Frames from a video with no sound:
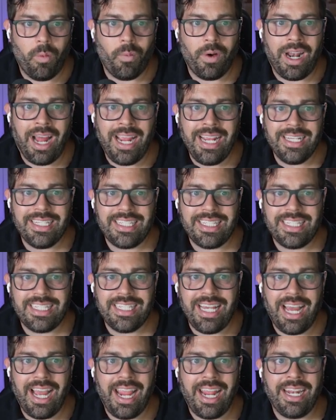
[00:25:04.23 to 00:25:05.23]
When I
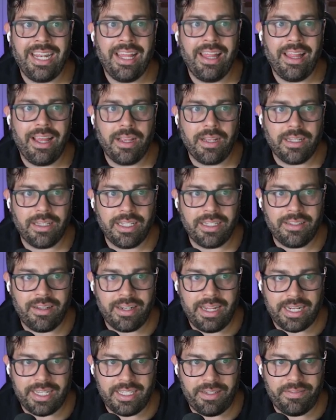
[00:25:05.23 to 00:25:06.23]
clicked on
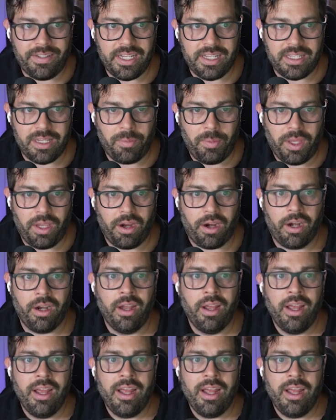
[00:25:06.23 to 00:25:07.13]
activities up here.